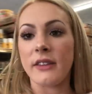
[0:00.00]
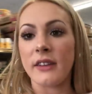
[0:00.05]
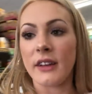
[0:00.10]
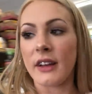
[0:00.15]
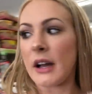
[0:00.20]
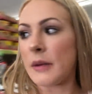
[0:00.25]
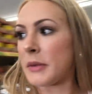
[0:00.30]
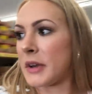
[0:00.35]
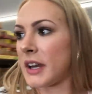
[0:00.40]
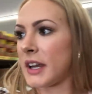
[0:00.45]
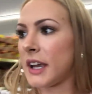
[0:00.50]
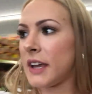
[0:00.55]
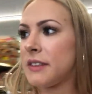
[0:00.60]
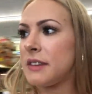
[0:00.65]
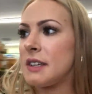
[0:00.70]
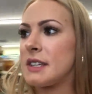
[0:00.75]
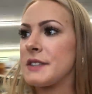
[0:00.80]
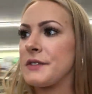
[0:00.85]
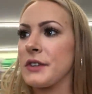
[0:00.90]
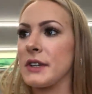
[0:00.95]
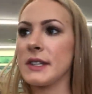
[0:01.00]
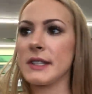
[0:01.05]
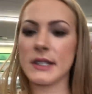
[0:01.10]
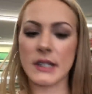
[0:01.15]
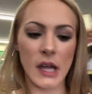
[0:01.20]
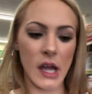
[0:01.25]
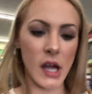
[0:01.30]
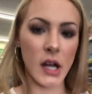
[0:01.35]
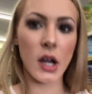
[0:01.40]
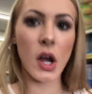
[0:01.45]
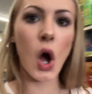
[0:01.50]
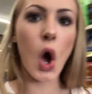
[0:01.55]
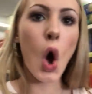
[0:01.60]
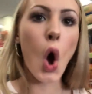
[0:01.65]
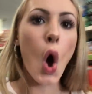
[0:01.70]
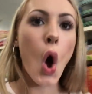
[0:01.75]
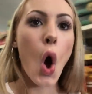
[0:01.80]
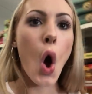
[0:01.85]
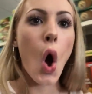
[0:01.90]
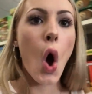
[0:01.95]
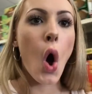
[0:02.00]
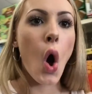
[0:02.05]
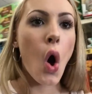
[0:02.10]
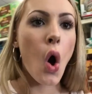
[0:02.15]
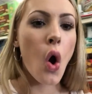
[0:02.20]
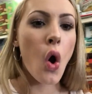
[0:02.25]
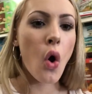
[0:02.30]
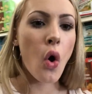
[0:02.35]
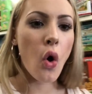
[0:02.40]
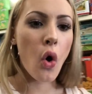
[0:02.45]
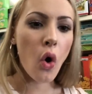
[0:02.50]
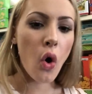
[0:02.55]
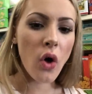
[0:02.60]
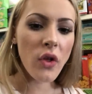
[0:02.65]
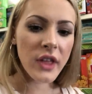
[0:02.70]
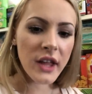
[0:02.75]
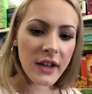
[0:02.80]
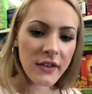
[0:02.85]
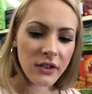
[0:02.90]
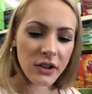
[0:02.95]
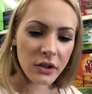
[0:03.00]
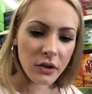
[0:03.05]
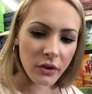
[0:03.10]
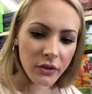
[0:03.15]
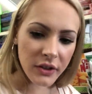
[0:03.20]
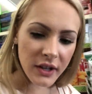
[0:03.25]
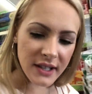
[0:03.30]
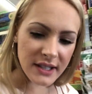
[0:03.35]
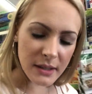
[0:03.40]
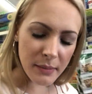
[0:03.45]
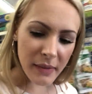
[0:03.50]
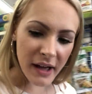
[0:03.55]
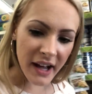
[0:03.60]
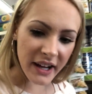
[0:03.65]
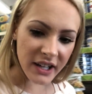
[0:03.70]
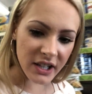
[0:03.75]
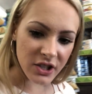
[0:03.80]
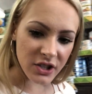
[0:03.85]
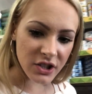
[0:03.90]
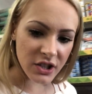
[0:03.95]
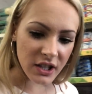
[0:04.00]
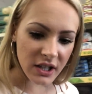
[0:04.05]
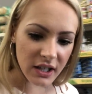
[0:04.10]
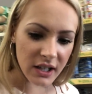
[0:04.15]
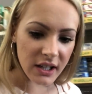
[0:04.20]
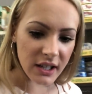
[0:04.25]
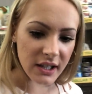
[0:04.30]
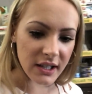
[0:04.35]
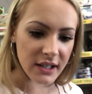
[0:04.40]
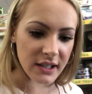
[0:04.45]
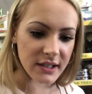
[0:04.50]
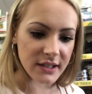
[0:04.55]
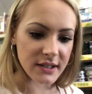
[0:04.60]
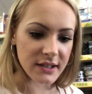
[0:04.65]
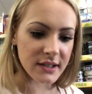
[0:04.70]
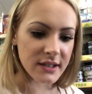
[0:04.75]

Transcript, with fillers: think I'm going to get these for a snack. Oh, they have little things of mac and cheese.